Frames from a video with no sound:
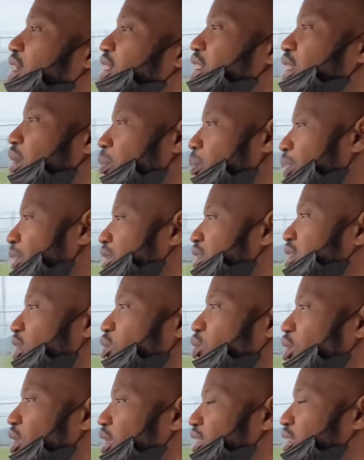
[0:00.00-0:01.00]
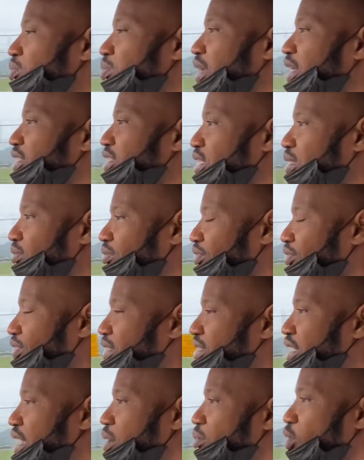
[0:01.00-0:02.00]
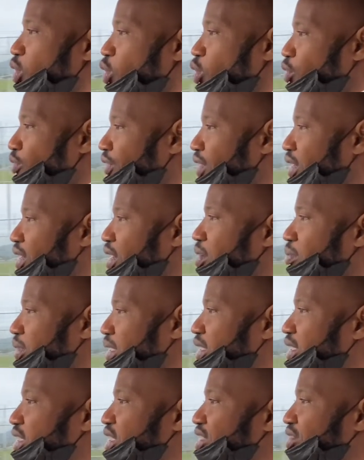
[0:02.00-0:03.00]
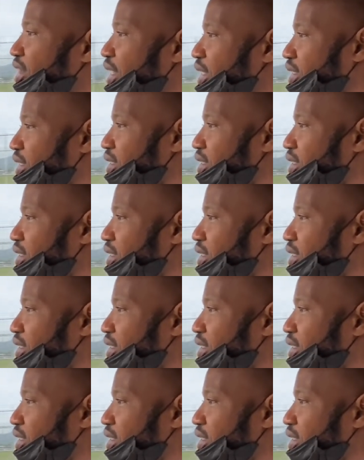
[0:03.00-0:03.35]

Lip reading: to put towards my gym fees. I'm overcoming the threat,